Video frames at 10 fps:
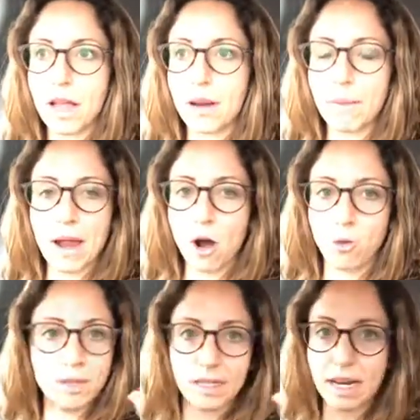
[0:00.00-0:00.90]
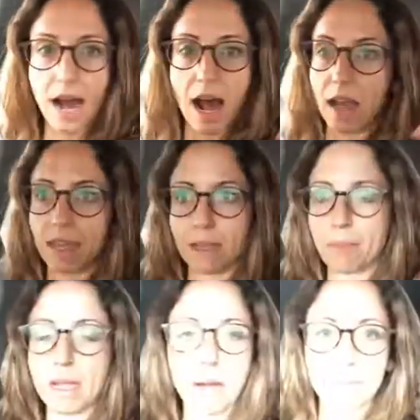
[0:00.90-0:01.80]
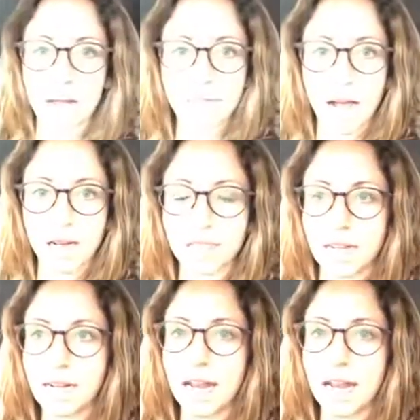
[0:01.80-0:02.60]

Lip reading: in my home did not become non-toxic.